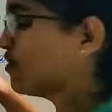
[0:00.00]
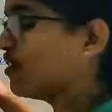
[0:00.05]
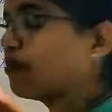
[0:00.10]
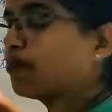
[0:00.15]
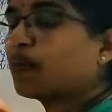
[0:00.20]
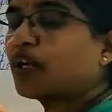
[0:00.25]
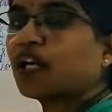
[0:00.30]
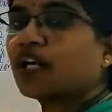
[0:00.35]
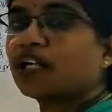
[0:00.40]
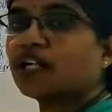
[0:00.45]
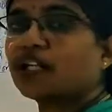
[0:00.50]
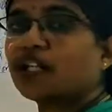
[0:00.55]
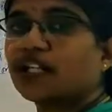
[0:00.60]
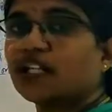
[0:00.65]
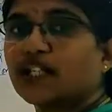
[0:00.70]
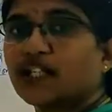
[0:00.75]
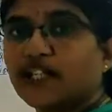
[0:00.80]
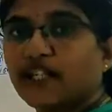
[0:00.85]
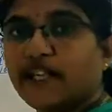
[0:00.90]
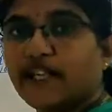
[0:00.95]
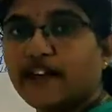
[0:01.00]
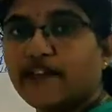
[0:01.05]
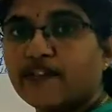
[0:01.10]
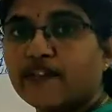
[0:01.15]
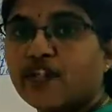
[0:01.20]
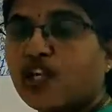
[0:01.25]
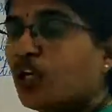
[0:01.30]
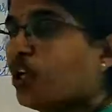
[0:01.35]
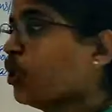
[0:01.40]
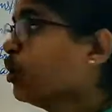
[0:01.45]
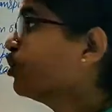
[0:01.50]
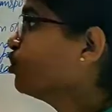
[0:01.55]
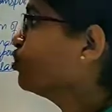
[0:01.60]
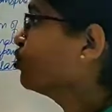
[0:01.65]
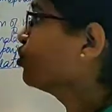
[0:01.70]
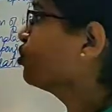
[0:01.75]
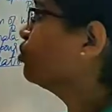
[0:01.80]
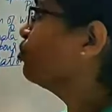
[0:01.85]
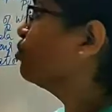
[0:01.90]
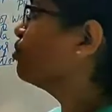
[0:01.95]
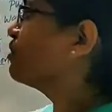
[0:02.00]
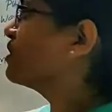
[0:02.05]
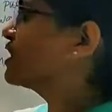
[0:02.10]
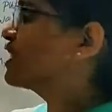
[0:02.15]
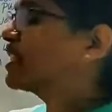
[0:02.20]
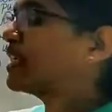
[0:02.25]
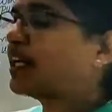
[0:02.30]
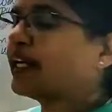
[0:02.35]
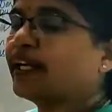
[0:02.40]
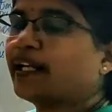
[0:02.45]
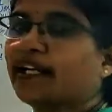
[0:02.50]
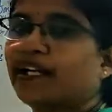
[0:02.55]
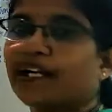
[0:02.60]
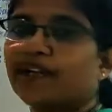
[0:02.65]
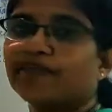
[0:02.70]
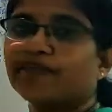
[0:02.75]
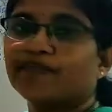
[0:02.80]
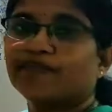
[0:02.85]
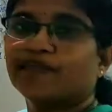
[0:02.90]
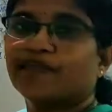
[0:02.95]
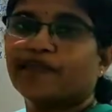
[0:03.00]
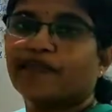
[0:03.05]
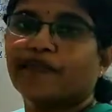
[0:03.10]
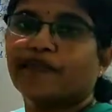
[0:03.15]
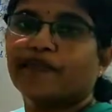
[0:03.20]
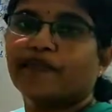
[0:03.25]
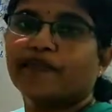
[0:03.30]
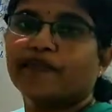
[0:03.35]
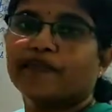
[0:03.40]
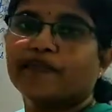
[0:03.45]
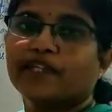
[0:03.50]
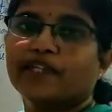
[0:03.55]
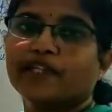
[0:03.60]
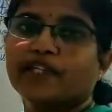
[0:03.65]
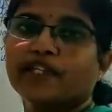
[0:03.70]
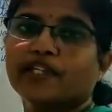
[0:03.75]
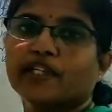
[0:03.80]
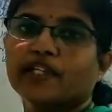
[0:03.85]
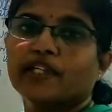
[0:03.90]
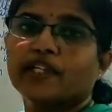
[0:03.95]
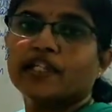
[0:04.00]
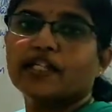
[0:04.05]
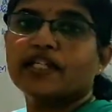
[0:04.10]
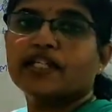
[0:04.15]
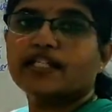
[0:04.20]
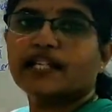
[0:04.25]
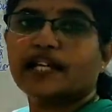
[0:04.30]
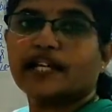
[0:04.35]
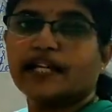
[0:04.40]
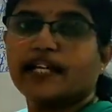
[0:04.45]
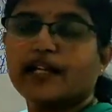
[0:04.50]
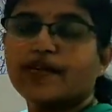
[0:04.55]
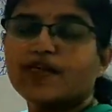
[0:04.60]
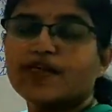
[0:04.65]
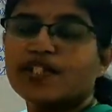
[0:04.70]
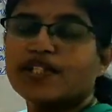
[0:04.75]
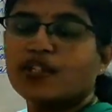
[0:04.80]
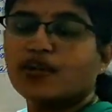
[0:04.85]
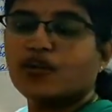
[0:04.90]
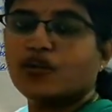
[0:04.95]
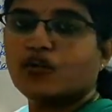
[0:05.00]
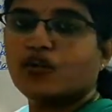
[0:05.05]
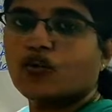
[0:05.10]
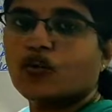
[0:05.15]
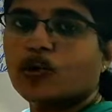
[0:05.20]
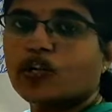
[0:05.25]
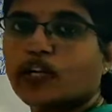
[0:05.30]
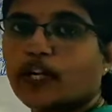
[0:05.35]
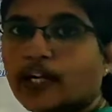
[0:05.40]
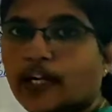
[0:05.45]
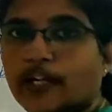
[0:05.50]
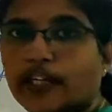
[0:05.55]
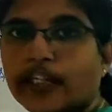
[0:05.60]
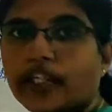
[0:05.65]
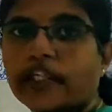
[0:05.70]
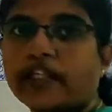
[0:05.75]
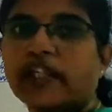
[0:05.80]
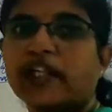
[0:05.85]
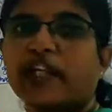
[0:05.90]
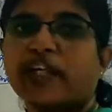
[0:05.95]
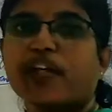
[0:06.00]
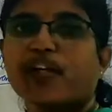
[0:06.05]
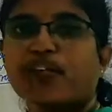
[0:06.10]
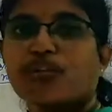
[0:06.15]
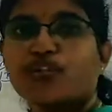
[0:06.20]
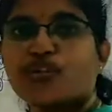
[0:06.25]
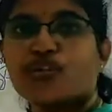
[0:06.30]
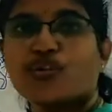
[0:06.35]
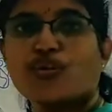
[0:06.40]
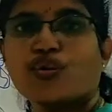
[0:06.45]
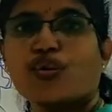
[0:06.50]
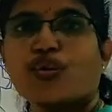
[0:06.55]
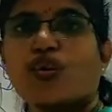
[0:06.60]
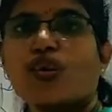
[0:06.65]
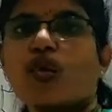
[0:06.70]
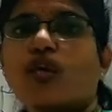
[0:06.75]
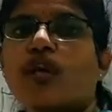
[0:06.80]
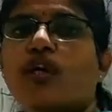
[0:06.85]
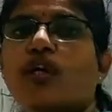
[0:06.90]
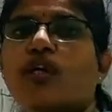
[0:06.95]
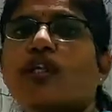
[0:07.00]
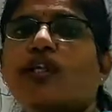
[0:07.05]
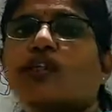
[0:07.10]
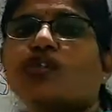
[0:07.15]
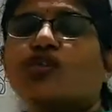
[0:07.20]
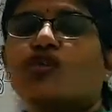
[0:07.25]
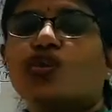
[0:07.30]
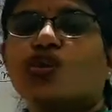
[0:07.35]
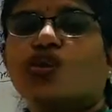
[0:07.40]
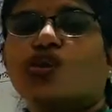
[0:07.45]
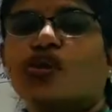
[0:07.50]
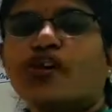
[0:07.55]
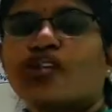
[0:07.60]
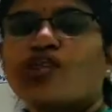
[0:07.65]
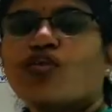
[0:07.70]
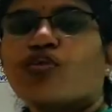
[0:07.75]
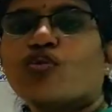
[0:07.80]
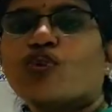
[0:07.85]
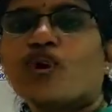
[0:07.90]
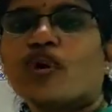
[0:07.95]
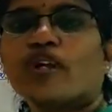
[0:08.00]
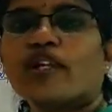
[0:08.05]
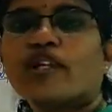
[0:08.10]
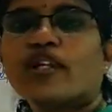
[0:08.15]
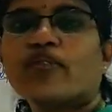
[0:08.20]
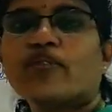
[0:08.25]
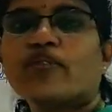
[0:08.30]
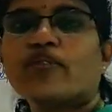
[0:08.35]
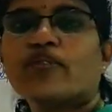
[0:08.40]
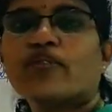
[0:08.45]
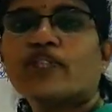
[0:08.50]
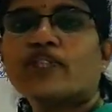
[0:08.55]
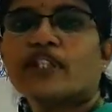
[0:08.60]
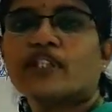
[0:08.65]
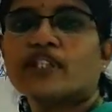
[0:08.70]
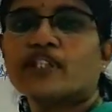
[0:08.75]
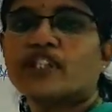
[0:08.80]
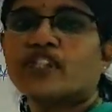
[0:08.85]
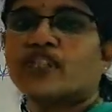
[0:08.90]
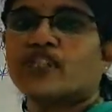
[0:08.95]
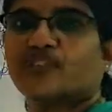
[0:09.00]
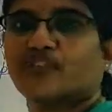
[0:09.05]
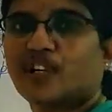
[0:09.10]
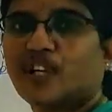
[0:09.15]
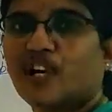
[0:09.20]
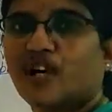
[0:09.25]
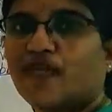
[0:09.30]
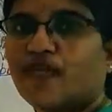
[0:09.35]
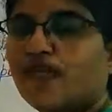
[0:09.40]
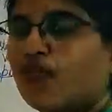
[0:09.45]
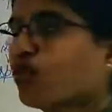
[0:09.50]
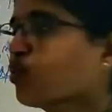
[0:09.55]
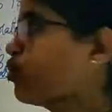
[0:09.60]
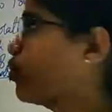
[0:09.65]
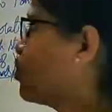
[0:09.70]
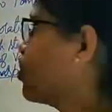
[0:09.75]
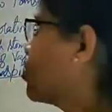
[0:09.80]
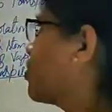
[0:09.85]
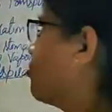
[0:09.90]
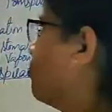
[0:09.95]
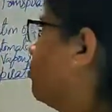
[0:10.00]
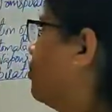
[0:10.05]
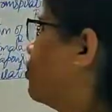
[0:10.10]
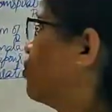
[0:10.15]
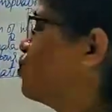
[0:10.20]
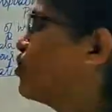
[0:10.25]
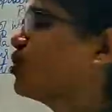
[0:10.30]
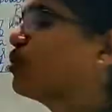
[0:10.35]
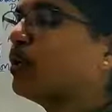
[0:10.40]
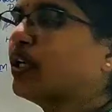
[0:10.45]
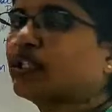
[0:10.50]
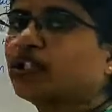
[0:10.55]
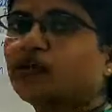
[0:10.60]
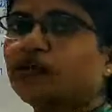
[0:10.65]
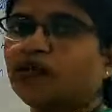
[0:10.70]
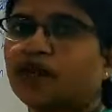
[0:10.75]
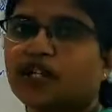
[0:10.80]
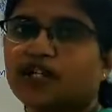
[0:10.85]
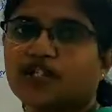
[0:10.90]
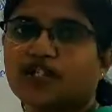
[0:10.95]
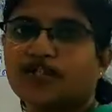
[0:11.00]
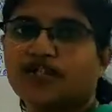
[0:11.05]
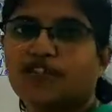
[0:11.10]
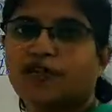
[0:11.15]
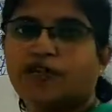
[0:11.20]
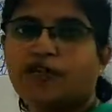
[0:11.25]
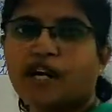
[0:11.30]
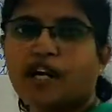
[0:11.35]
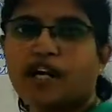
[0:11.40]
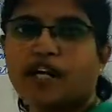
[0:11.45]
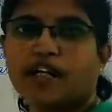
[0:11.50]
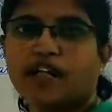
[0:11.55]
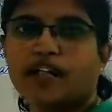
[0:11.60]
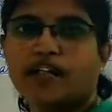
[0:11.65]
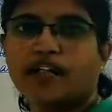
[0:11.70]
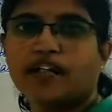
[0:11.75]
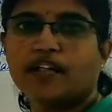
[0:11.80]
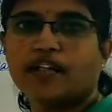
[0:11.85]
of the plant like leaves through xylem. Xylem is a water conducting tissue through which water and minerals from roots moves to other parts of the plant.